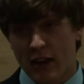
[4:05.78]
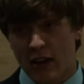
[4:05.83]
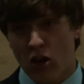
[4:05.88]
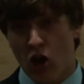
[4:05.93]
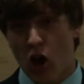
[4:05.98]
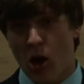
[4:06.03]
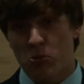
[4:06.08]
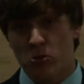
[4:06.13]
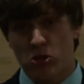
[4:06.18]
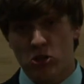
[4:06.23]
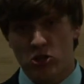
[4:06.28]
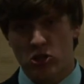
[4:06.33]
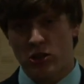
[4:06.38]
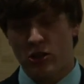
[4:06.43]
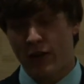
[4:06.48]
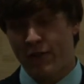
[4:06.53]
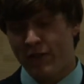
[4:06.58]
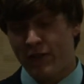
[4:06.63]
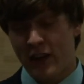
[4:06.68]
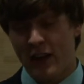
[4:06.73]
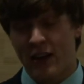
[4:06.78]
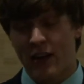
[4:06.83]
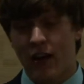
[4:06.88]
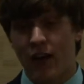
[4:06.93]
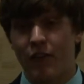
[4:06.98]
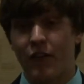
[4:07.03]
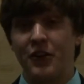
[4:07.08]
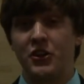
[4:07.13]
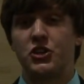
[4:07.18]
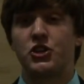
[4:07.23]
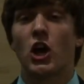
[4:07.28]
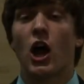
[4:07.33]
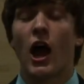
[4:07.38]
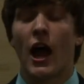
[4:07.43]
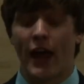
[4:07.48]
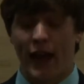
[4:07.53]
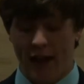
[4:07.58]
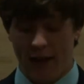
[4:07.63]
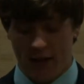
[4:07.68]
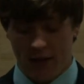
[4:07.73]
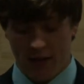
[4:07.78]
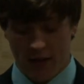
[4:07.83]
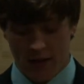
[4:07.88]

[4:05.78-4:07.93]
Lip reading: accomplish the defeat of a giant